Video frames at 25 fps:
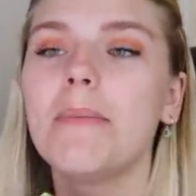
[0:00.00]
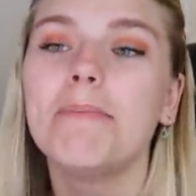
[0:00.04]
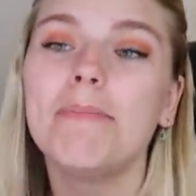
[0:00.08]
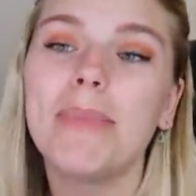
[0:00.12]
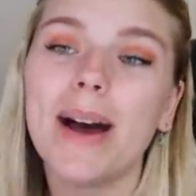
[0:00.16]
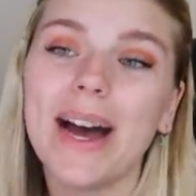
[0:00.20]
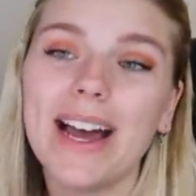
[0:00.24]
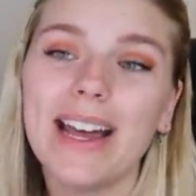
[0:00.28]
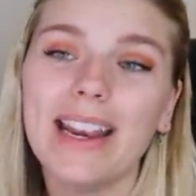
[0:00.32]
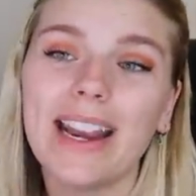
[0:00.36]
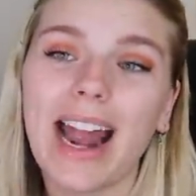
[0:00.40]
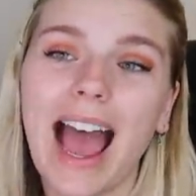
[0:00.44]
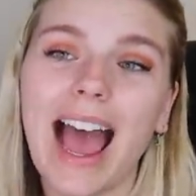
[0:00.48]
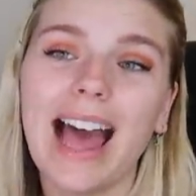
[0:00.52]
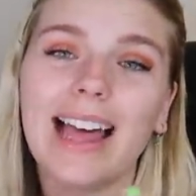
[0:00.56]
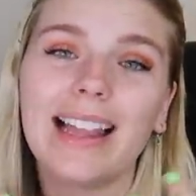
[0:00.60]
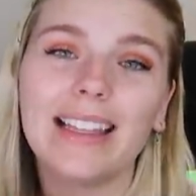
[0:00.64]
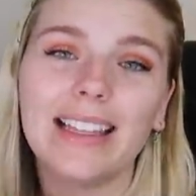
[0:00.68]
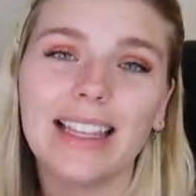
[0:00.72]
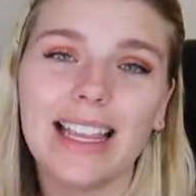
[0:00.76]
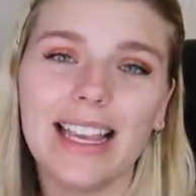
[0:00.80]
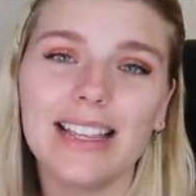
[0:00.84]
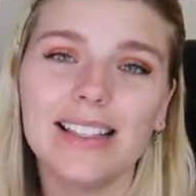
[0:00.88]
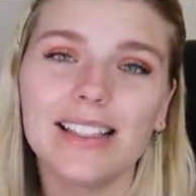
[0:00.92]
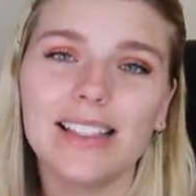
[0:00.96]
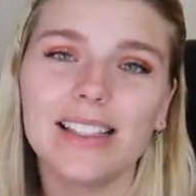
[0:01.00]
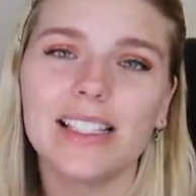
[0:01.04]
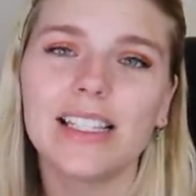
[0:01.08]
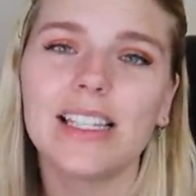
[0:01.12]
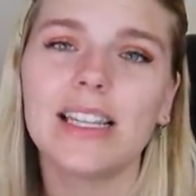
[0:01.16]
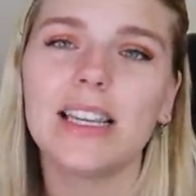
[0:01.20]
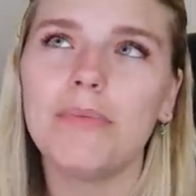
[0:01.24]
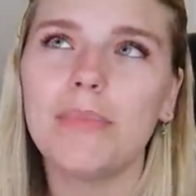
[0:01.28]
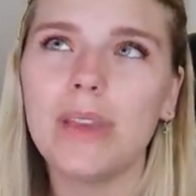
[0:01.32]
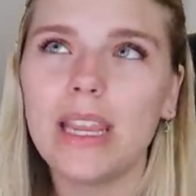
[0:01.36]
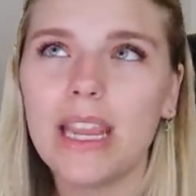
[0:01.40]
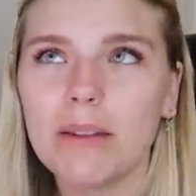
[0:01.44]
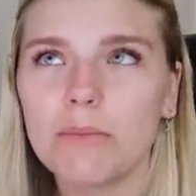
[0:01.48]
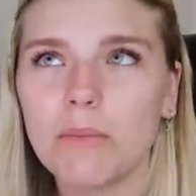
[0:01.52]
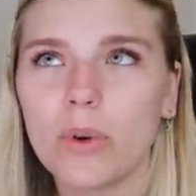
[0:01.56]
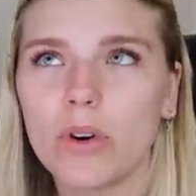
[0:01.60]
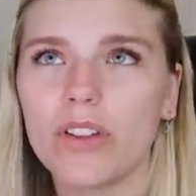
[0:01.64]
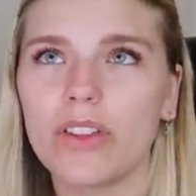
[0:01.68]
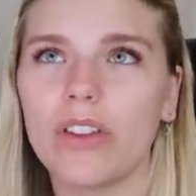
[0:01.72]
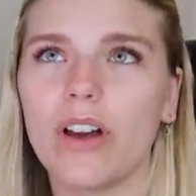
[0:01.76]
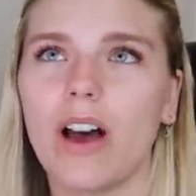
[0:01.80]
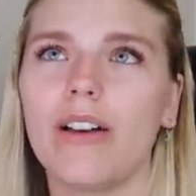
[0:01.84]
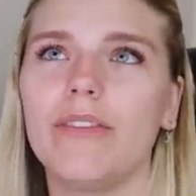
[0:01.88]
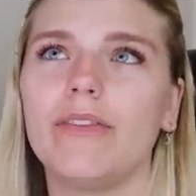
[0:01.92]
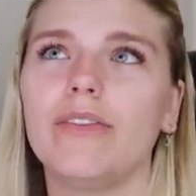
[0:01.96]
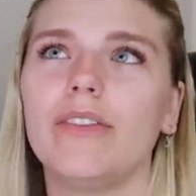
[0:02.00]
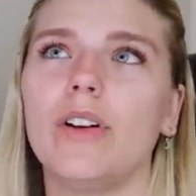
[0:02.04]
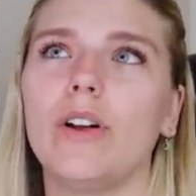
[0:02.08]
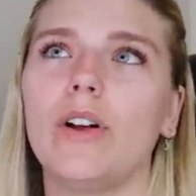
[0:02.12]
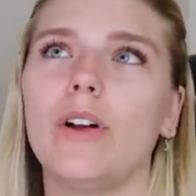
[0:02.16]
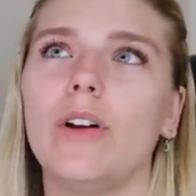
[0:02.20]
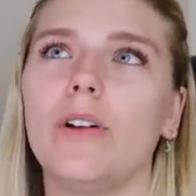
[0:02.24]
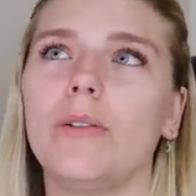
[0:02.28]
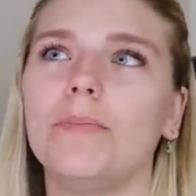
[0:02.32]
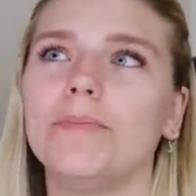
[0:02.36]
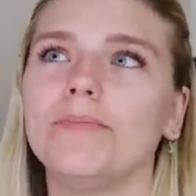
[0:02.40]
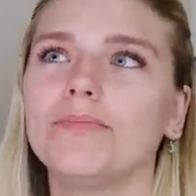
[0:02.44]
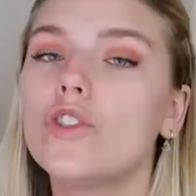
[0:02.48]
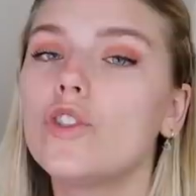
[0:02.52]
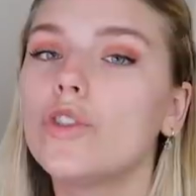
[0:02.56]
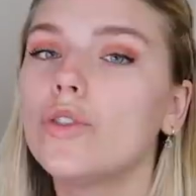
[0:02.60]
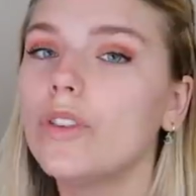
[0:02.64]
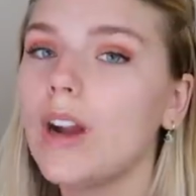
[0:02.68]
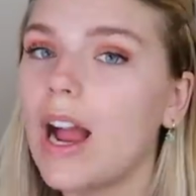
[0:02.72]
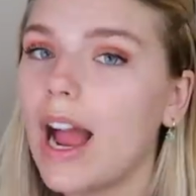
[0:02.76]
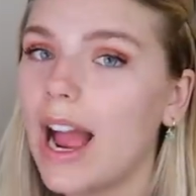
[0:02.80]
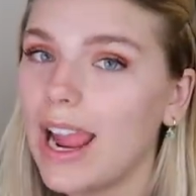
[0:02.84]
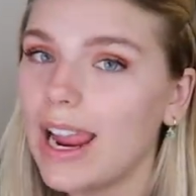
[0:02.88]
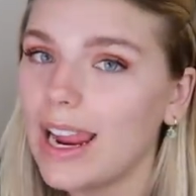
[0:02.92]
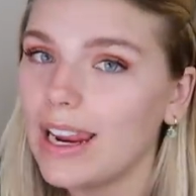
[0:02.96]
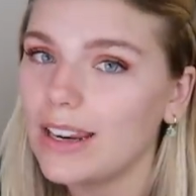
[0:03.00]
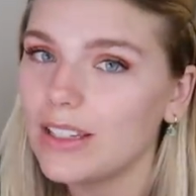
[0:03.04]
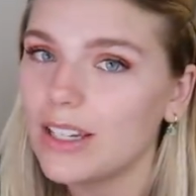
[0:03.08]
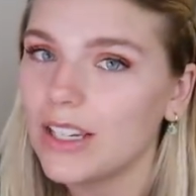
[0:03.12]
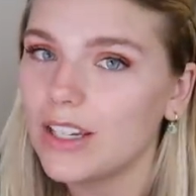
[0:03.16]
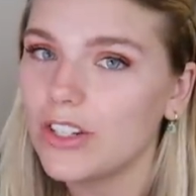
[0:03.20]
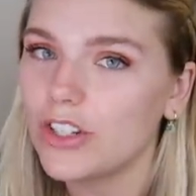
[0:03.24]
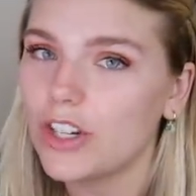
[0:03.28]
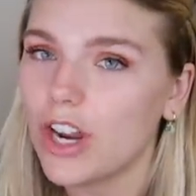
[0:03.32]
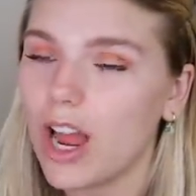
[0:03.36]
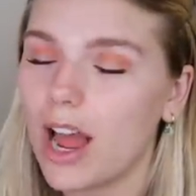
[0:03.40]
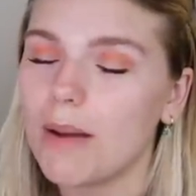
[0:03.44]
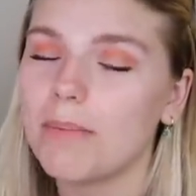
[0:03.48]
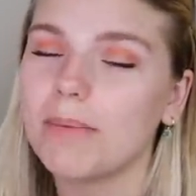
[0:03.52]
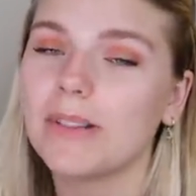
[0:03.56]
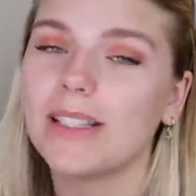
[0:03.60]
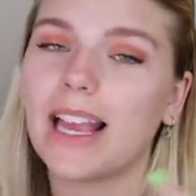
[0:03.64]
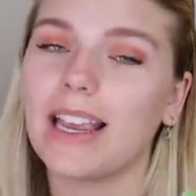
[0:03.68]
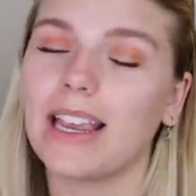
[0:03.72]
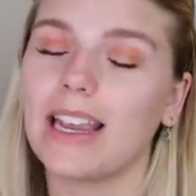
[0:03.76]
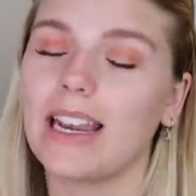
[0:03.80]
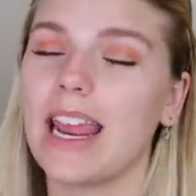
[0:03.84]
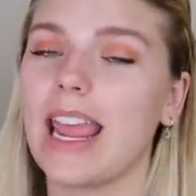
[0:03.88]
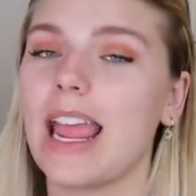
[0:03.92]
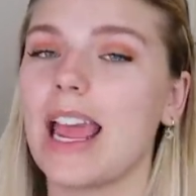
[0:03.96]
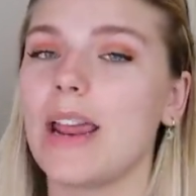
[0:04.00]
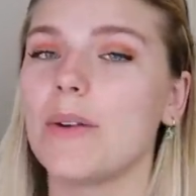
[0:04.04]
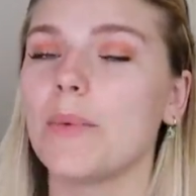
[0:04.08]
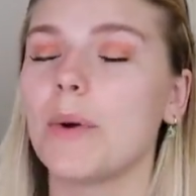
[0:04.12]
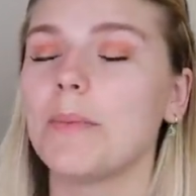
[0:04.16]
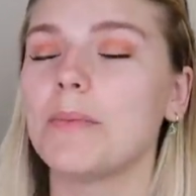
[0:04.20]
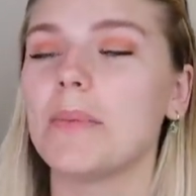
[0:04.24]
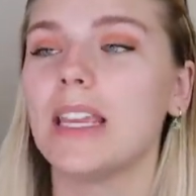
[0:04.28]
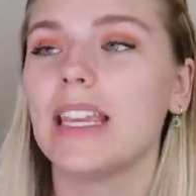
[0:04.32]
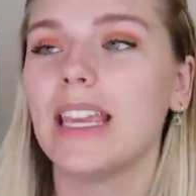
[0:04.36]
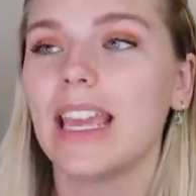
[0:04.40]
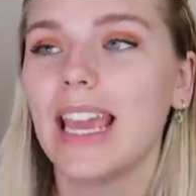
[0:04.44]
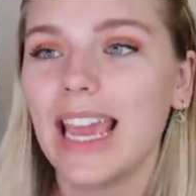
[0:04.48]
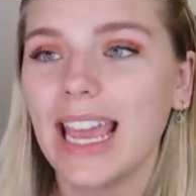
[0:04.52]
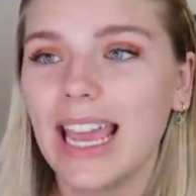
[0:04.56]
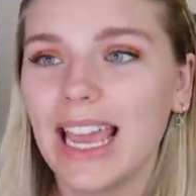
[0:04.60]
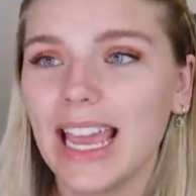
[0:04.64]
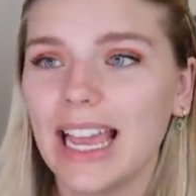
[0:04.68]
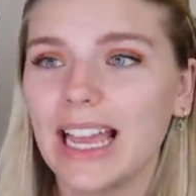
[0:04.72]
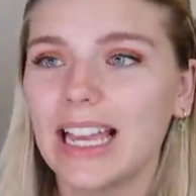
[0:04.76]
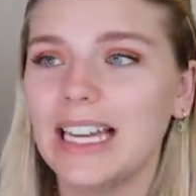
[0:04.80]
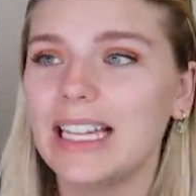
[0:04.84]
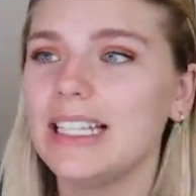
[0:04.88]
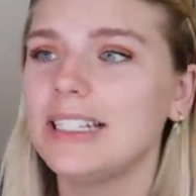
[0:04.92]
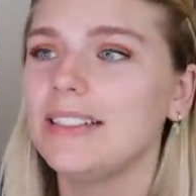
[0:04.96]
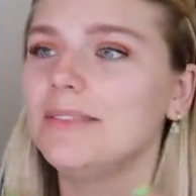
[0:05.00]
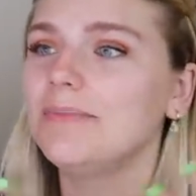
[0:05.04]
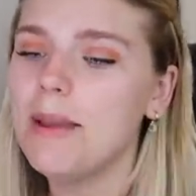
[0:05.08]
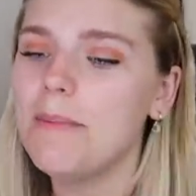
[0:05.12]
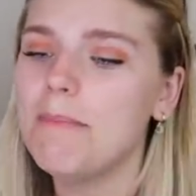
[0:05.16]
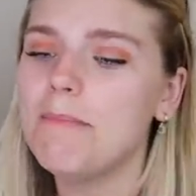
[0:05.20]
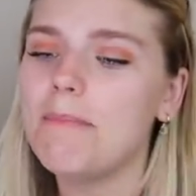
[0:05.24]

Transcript: but at least being more thoughtful, trying to shop secondhand when we can,